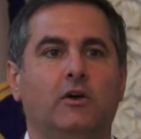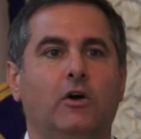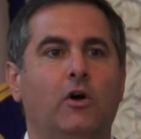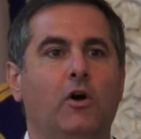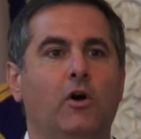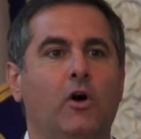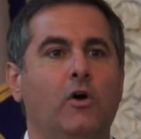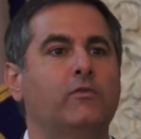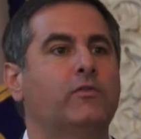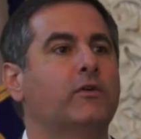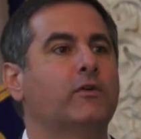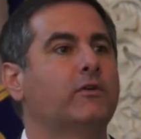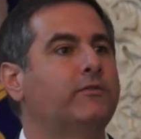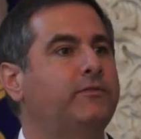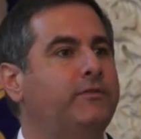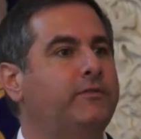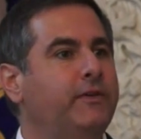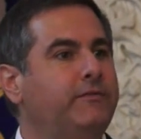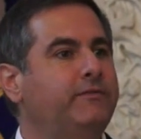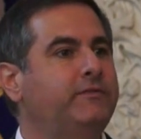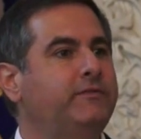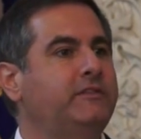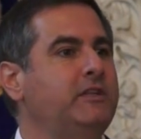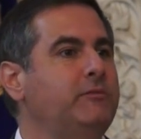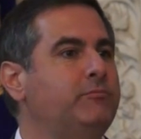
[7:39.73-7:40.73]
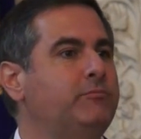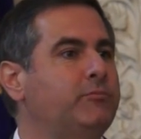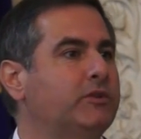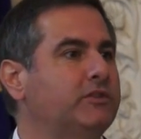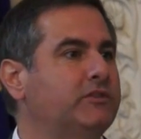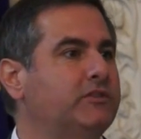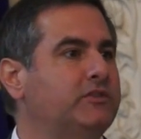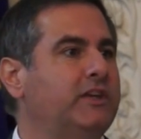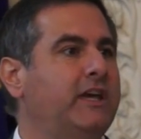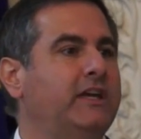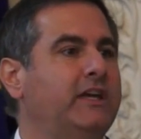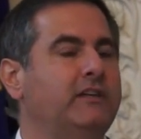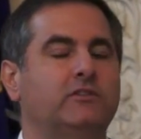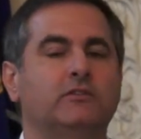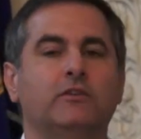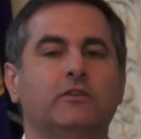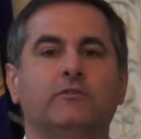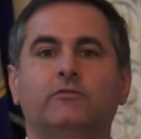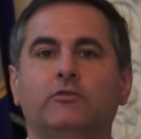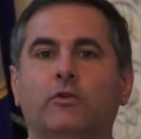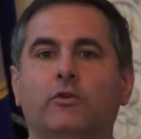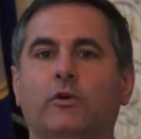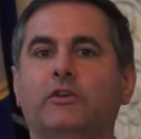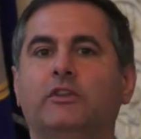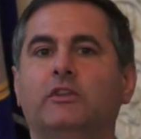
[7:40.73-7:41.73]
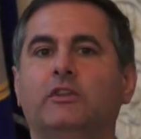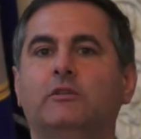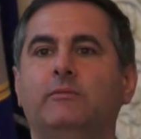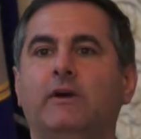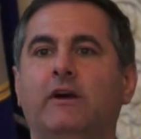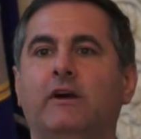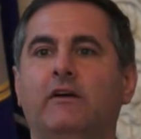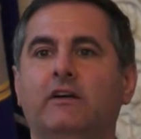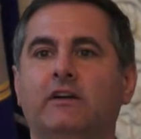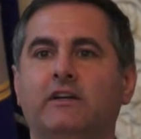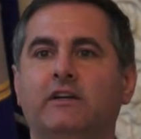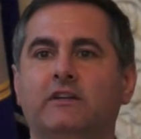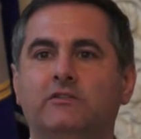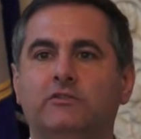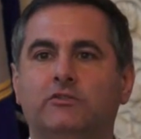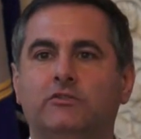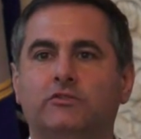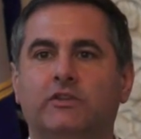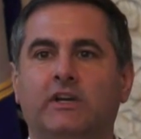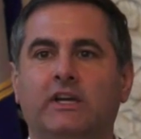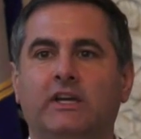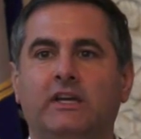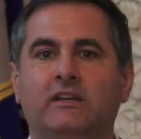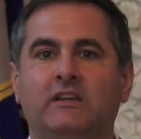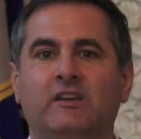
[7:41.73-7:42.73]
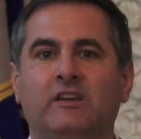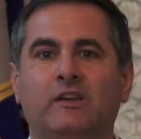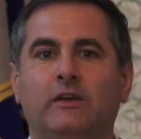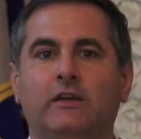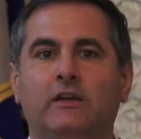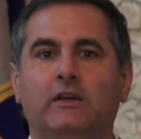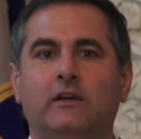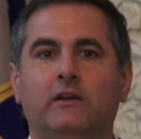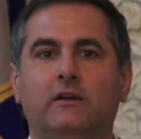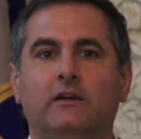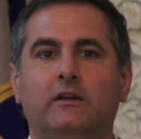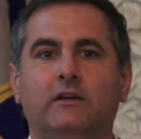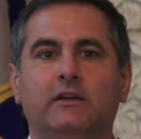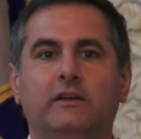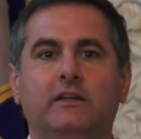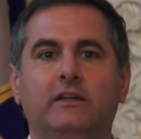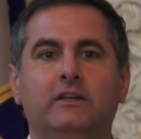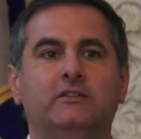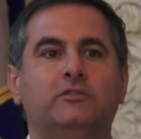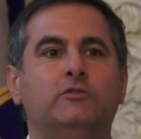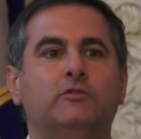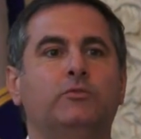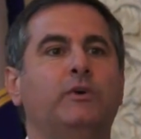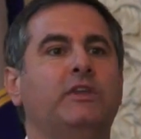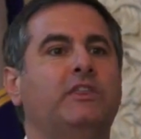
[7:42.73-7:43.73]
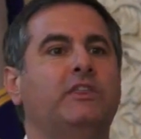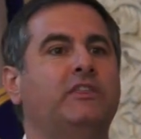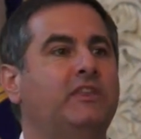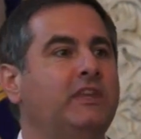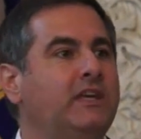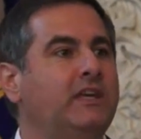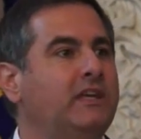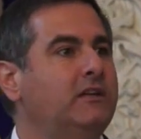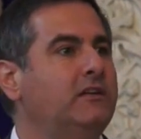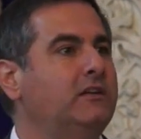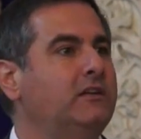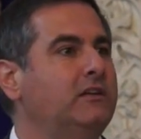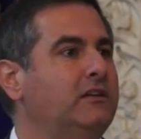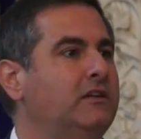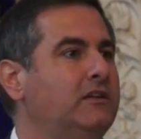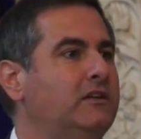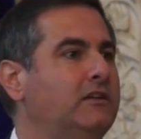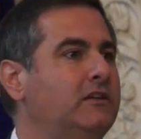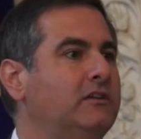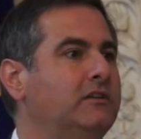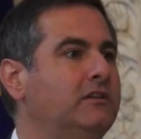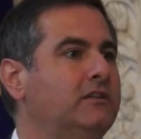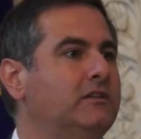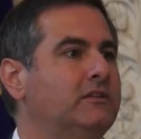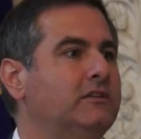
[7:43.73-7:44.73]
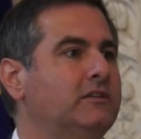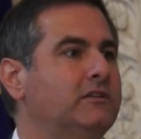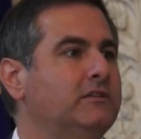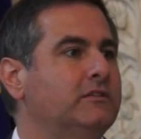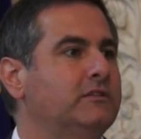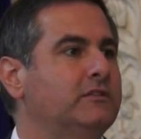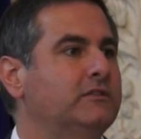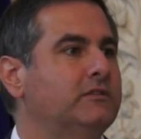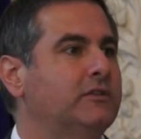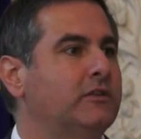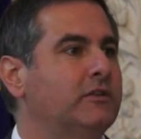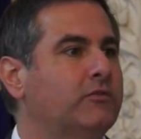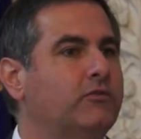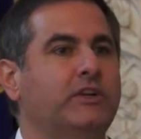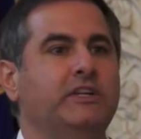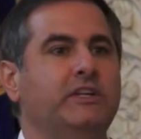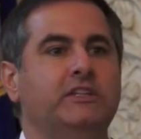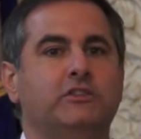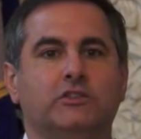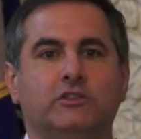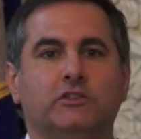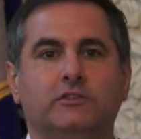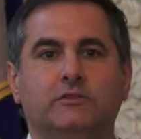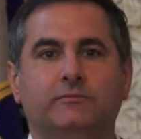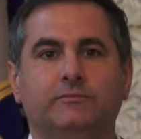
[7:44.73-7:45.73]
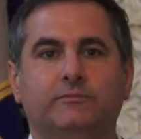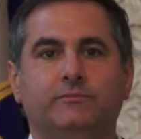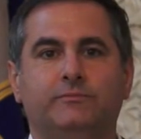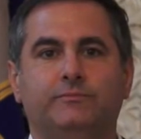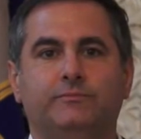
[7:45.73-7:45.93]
Over 50% of North American trade is within the region.